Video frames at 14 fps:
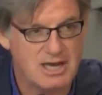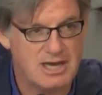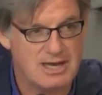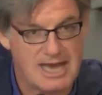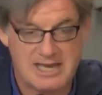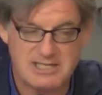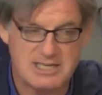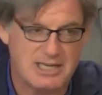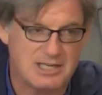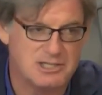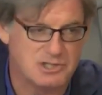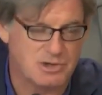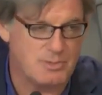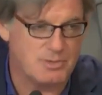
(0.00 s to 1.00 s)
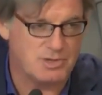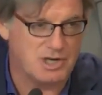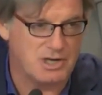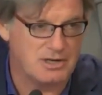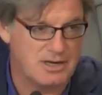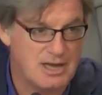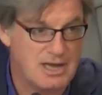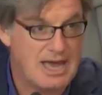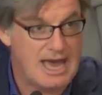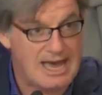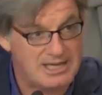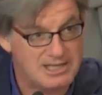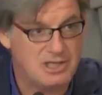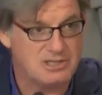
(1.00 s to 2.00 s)
ending conscription,
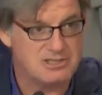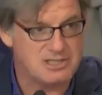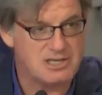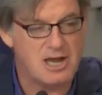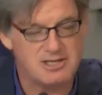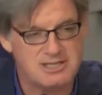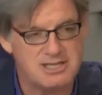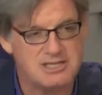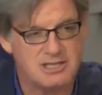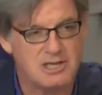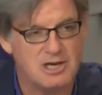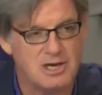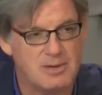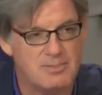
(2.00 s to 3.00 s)
and starting to curb